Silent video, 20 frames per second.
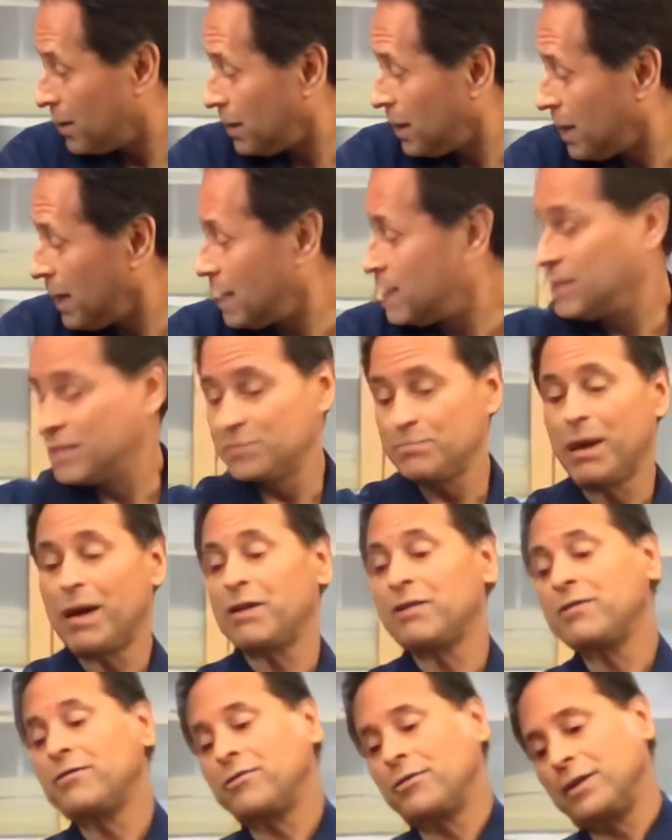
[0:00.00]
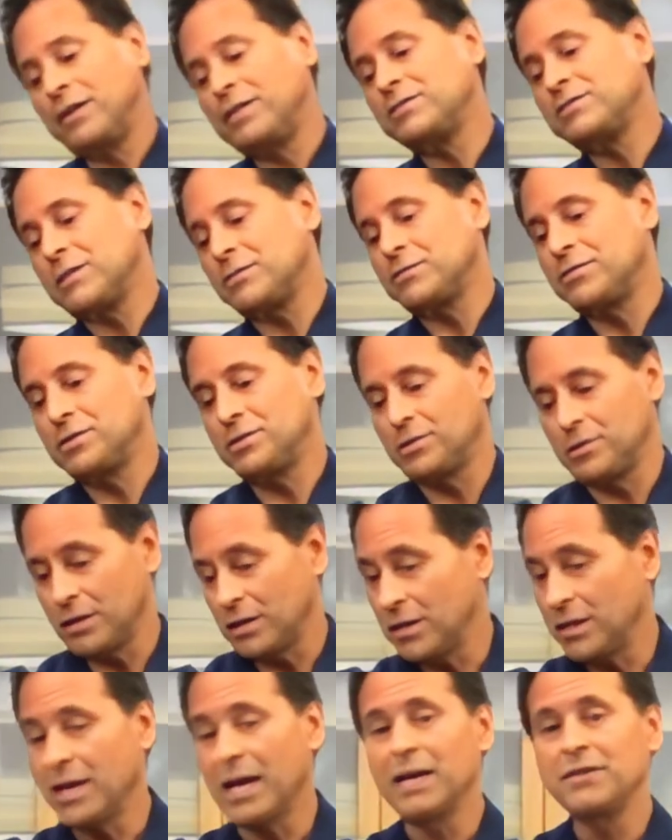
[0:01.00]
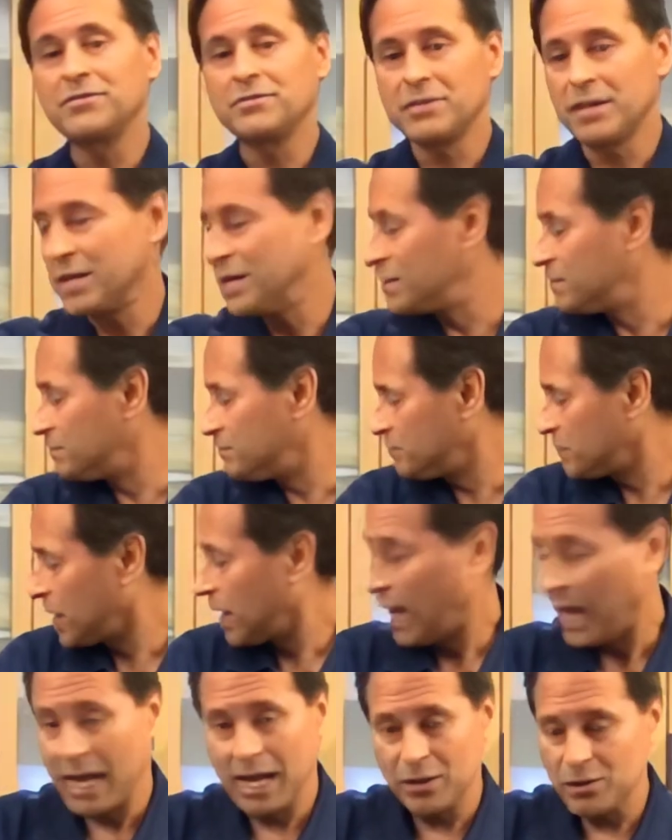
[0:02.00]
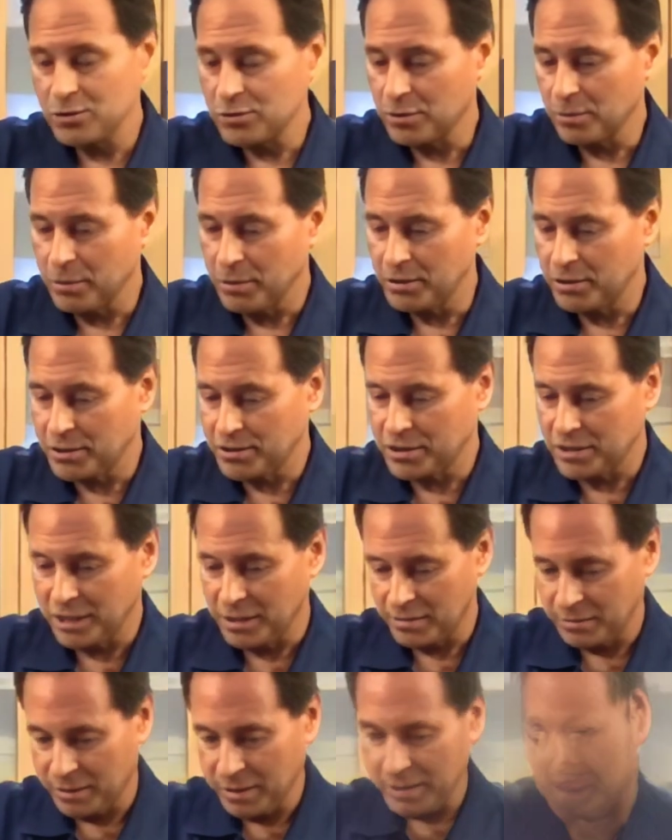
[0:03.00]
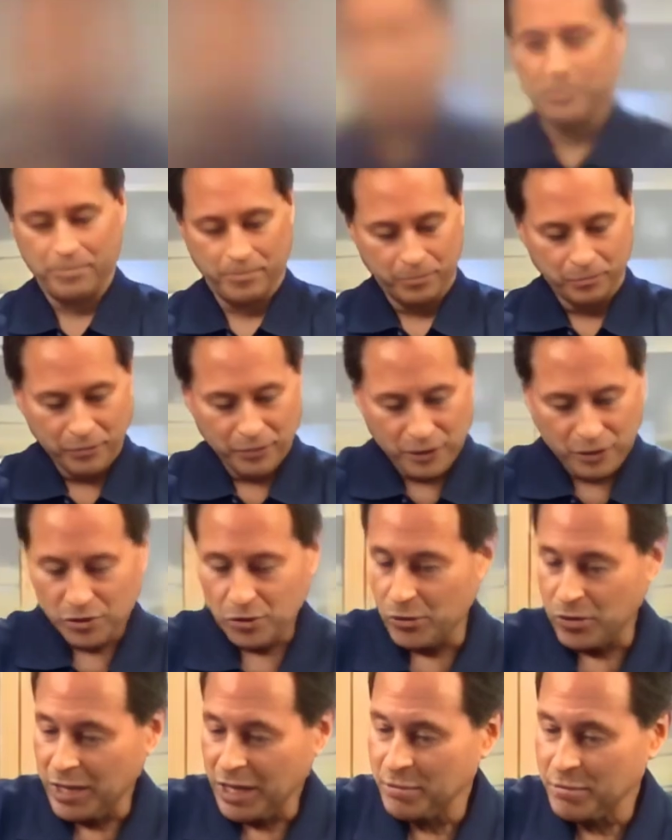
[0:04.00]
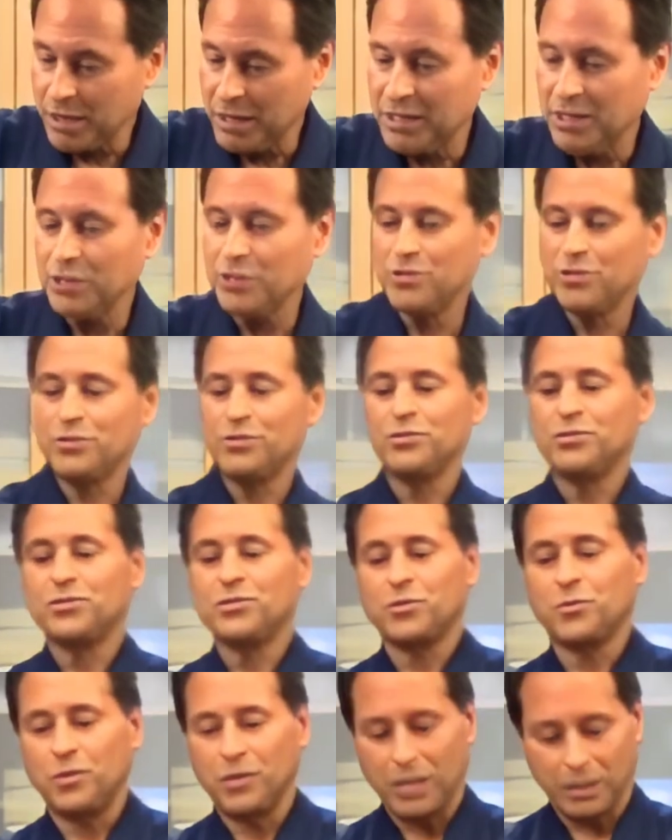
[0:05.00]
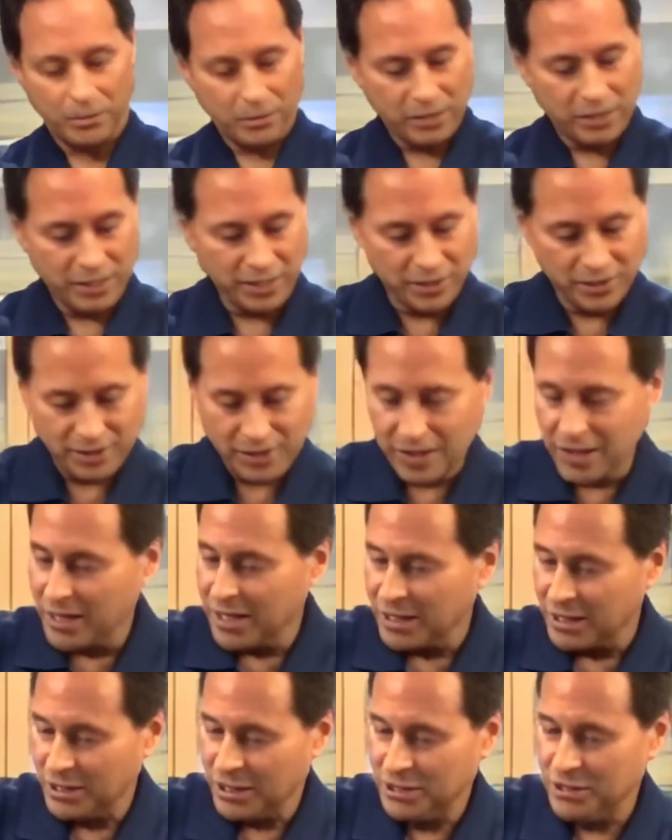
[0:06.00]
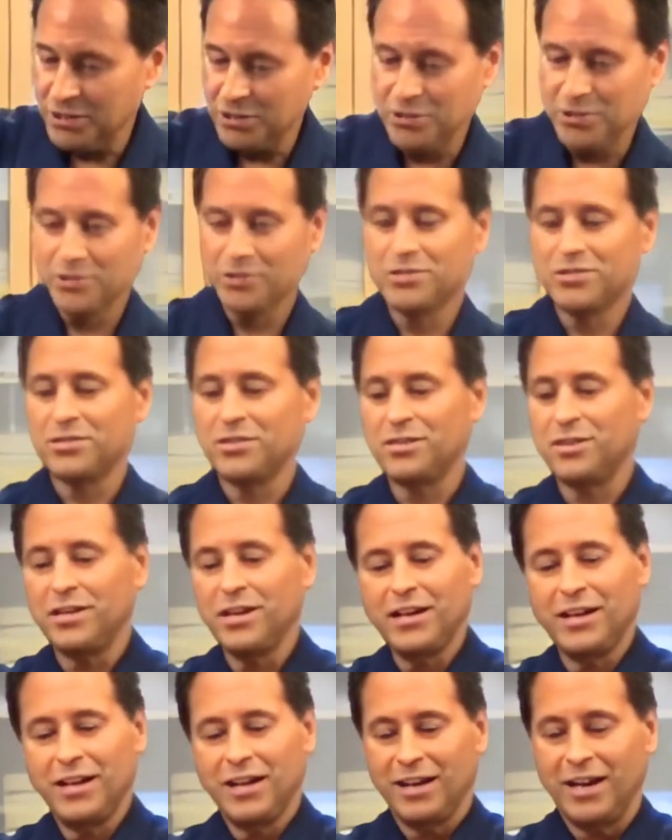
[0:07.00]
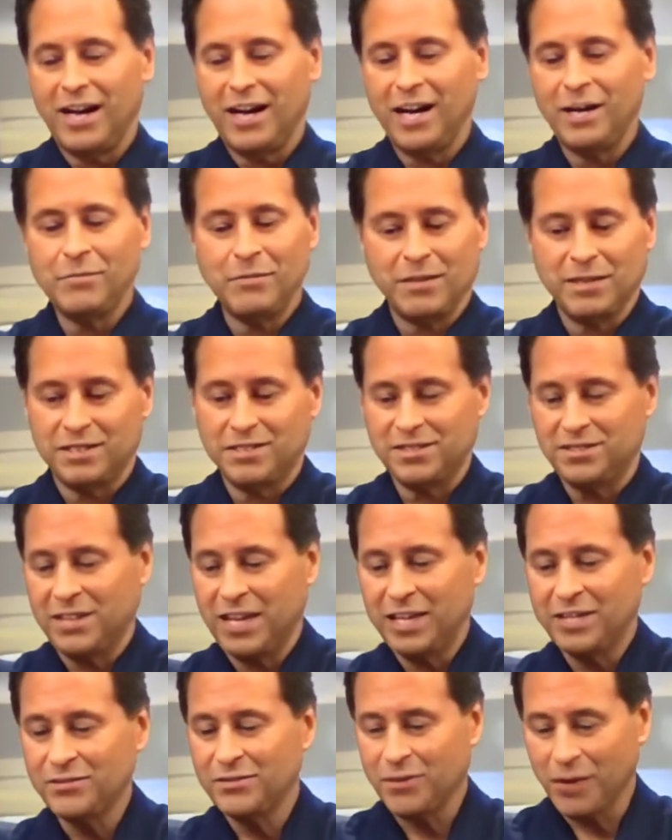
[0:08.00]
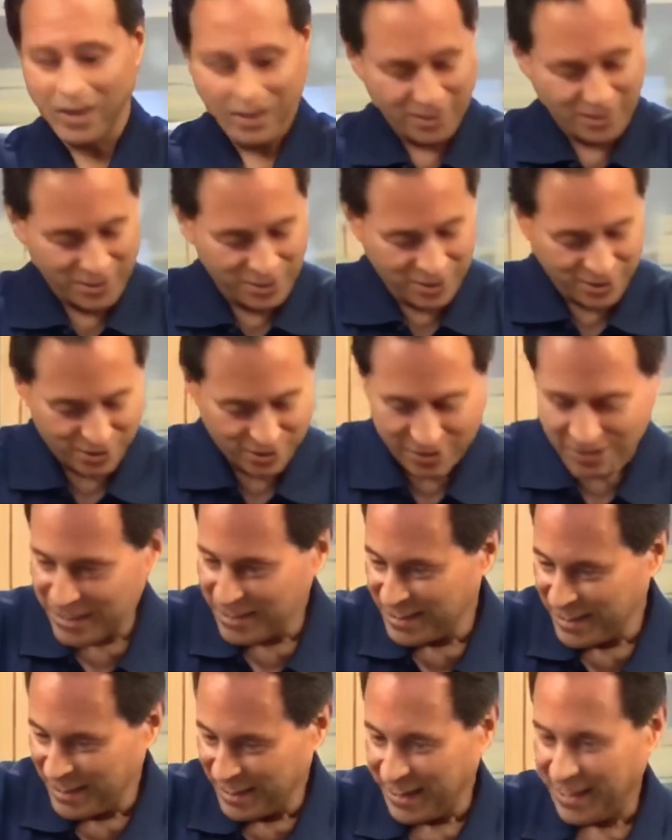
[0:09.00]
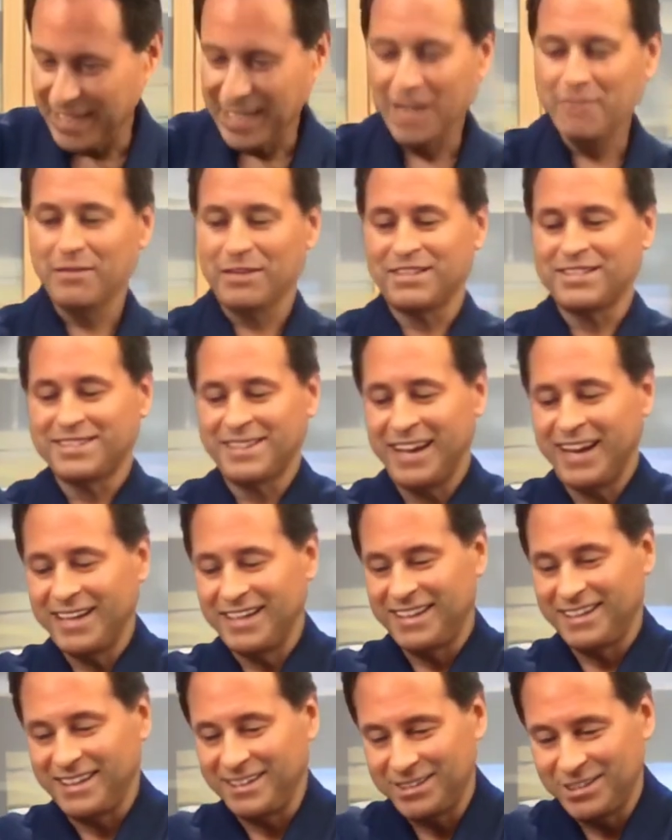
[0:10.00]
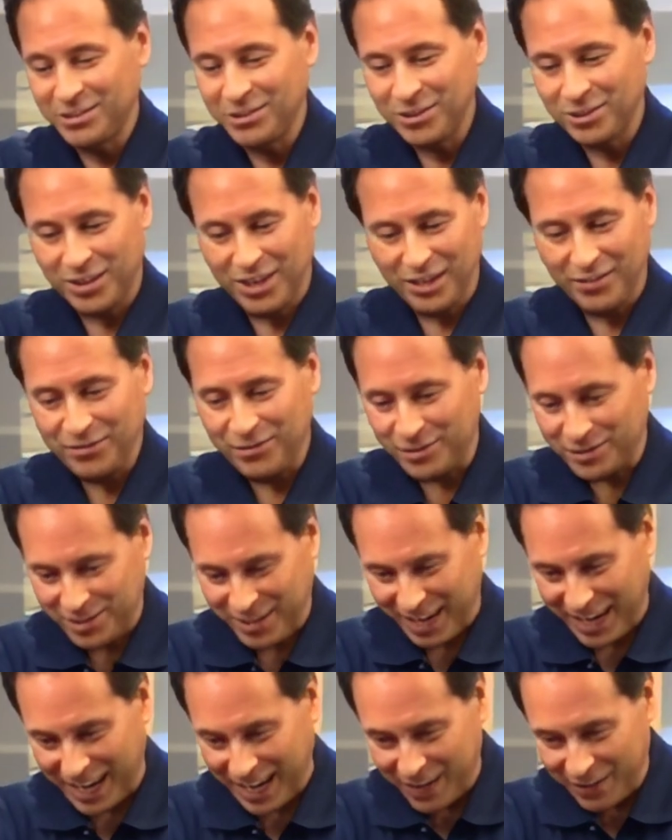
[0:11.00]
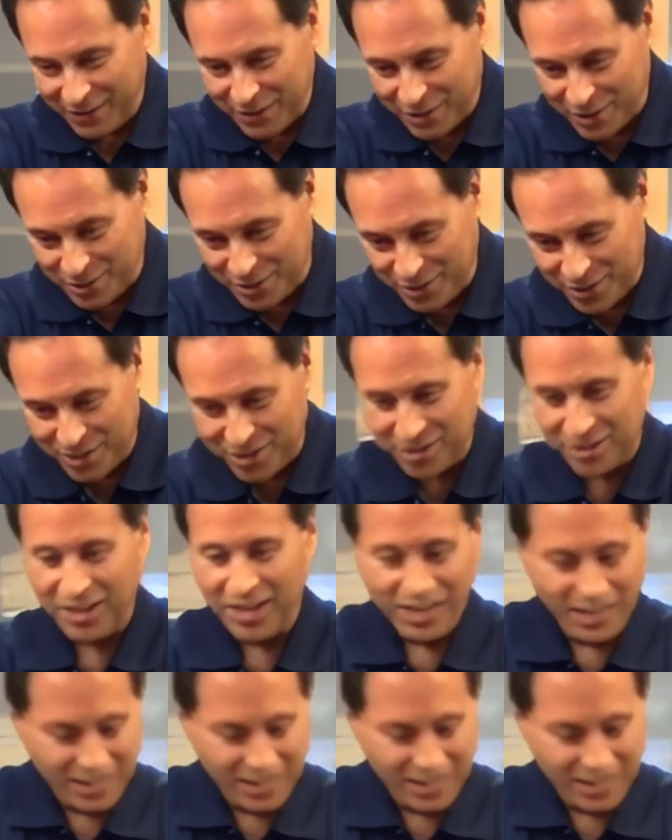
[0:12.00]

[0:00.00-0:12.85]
add these powerful enzymes to it, Lysozyme and or Pyrozyme. So while I'm making juice or while I'm cleaning the juicer, I'm in a state of gratitude, and I'm excited and so thankful to have the juicer,